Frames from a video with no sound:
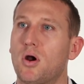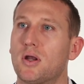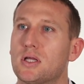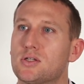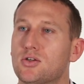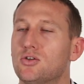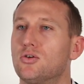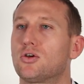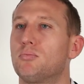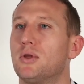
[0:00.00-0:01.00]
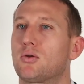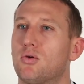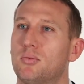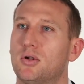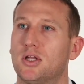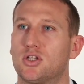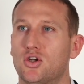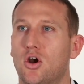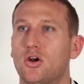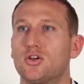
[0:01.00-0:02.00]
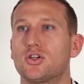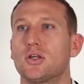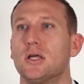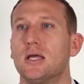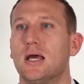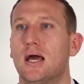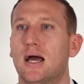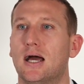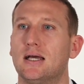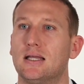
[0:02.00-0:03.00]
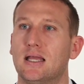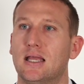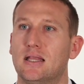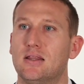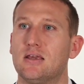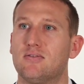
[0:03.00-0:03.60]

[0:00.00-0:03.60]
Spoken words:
part is you could be criminally charged in the